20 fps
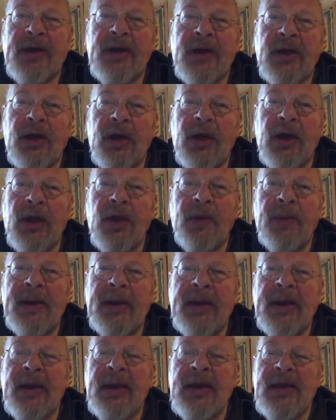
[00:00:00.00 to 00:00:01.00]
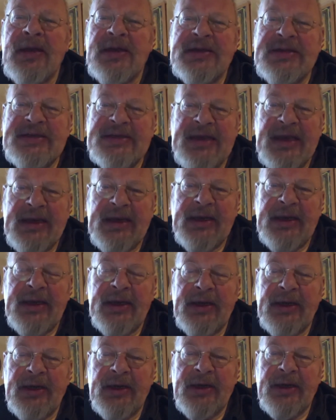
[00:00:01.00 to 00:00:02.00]
a glowing
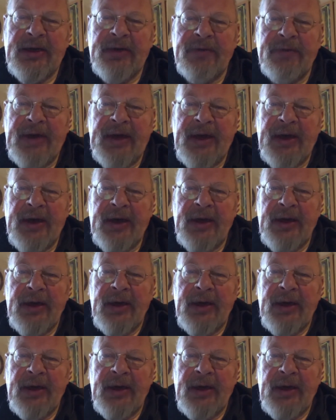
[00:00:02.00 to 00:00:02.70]
secular career